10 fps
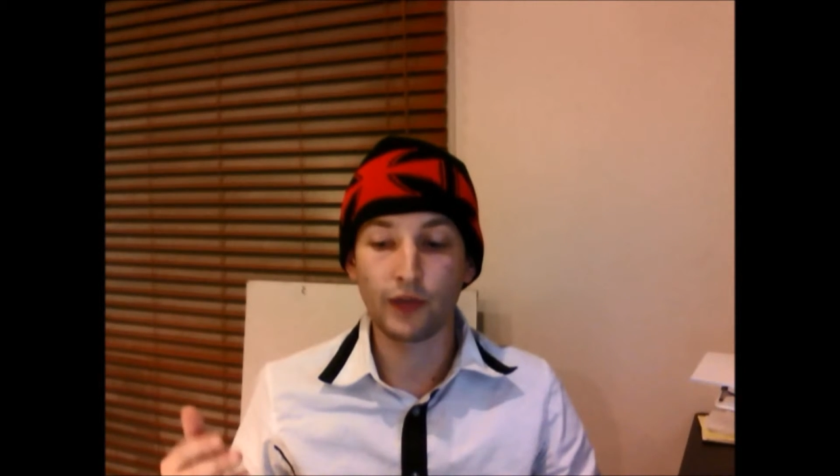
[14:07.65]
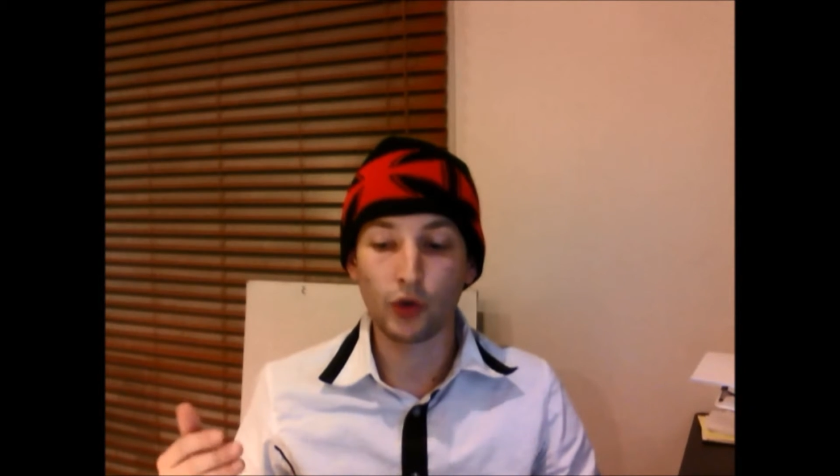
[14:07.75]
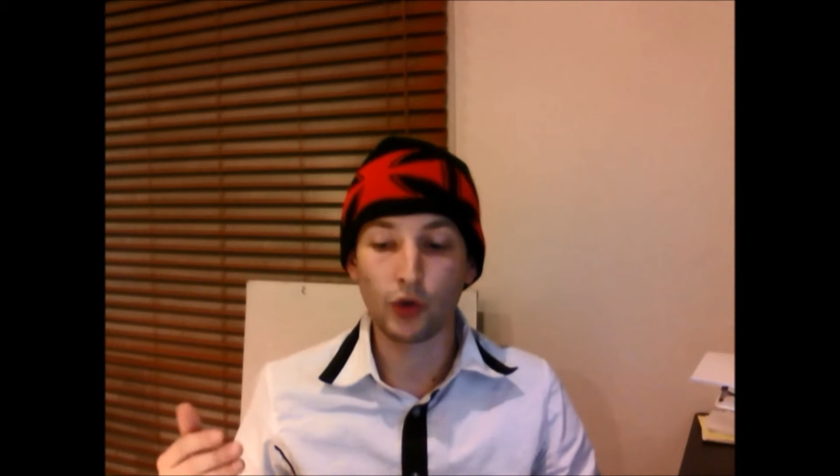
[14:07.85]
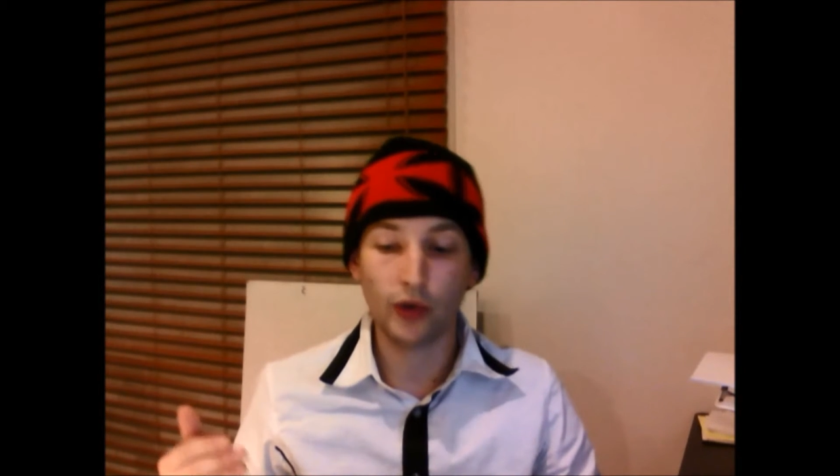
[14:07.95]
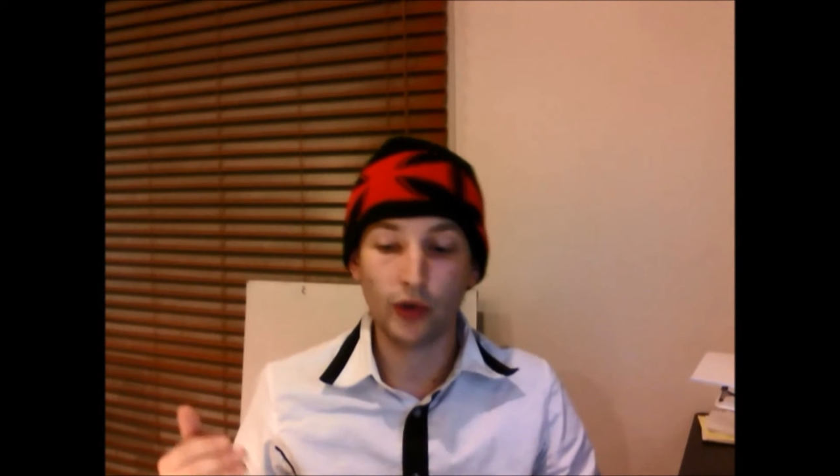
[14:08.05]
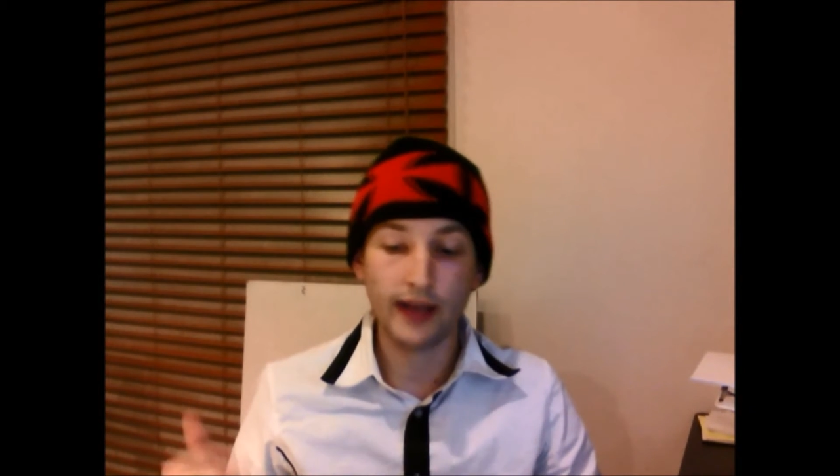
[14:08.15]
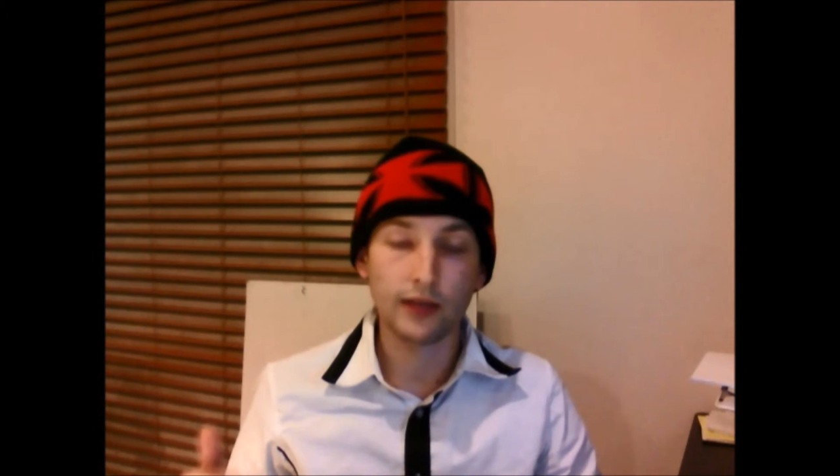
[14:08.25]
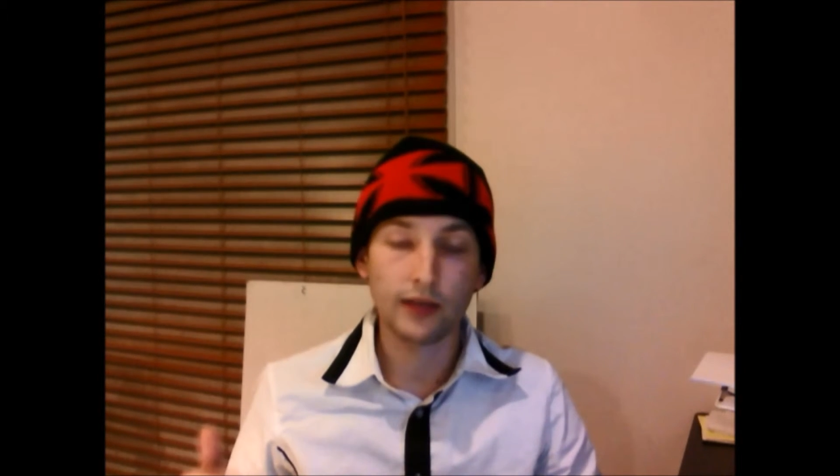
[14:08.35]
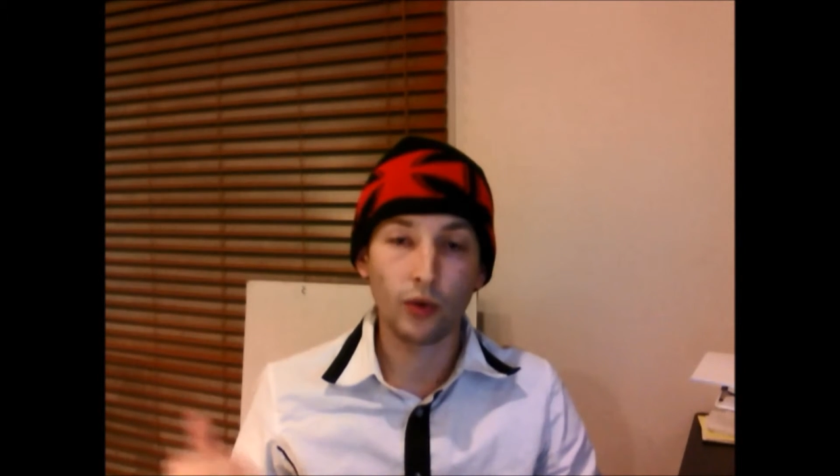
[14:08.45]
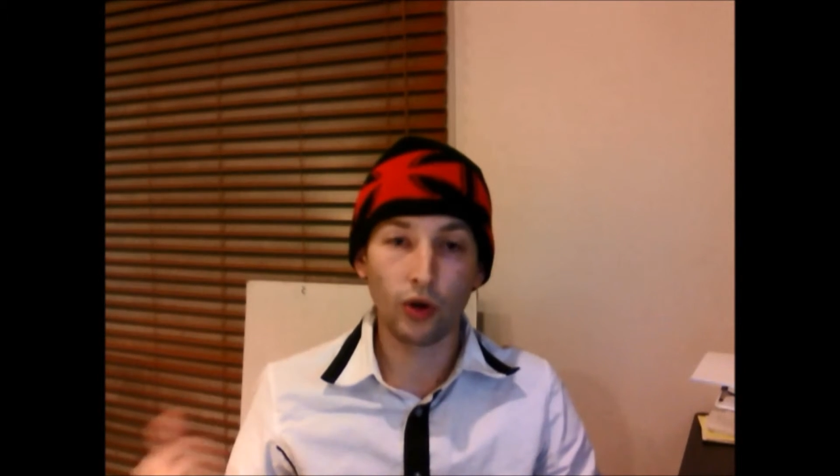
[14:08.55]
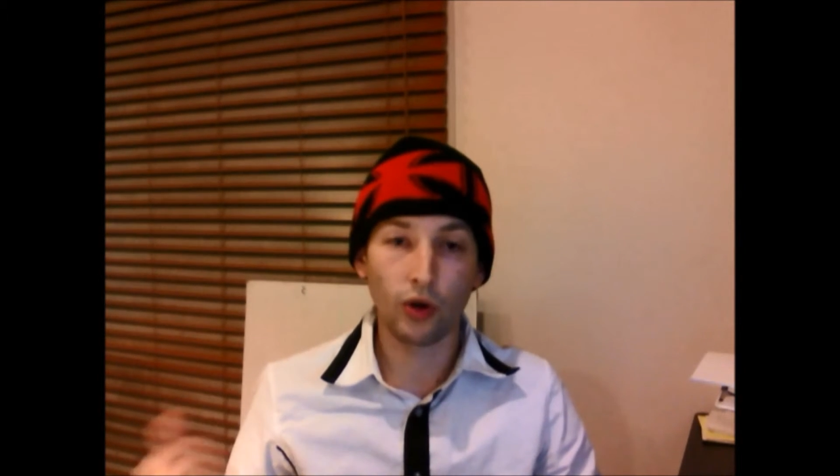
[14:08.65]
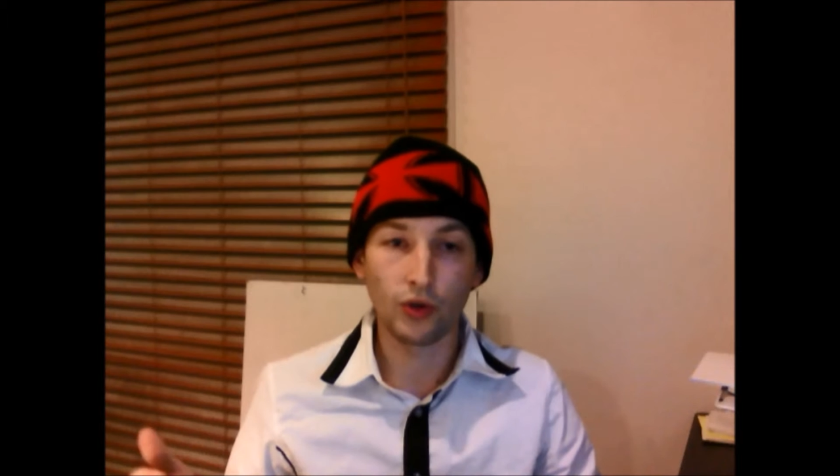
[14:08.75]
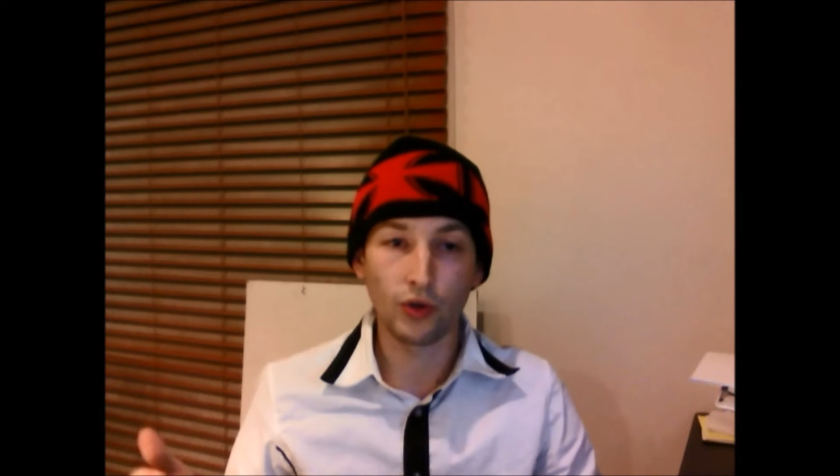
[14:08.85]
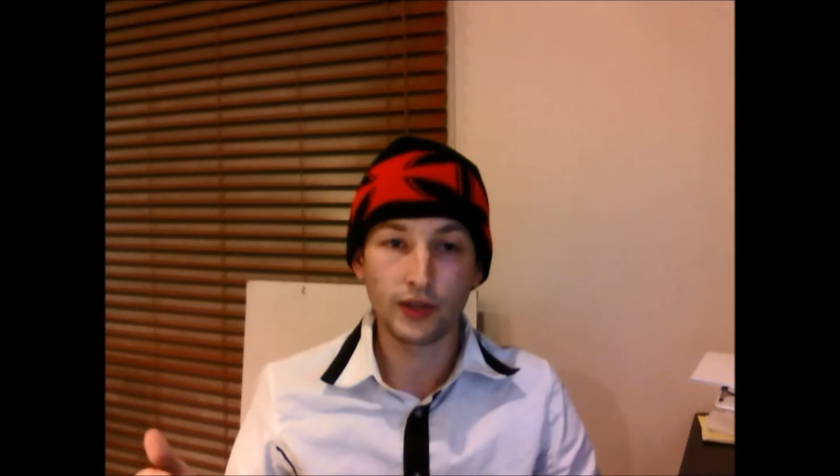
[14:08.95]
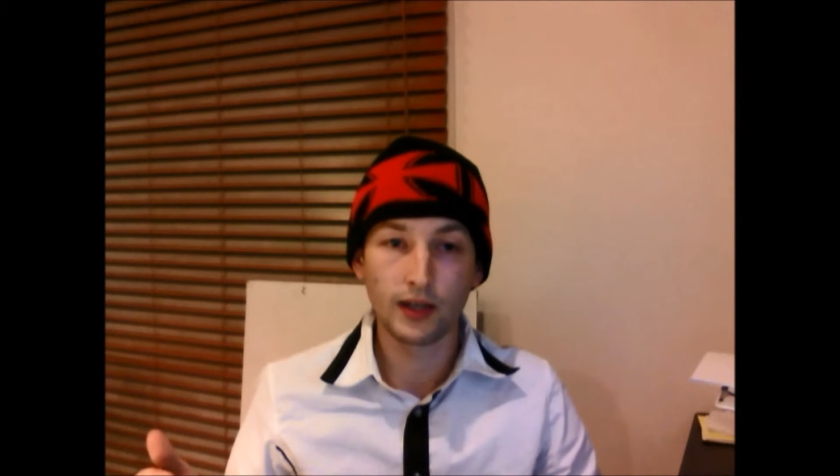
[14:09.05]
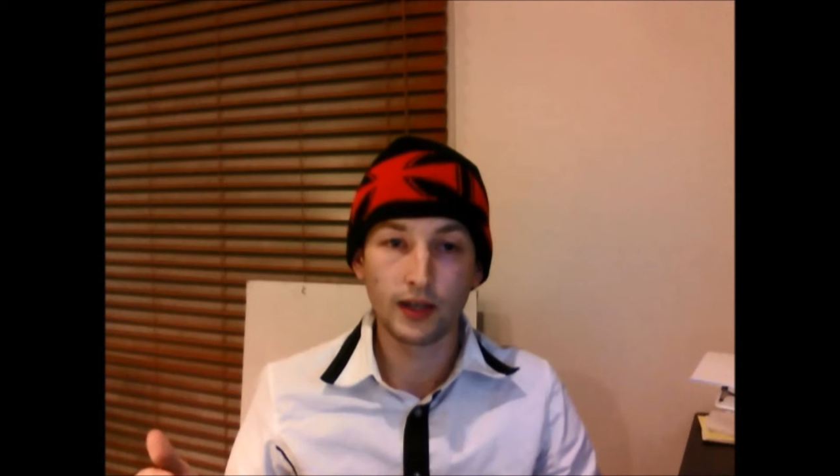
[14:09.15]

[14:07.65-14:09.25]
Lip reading: if you're creating a world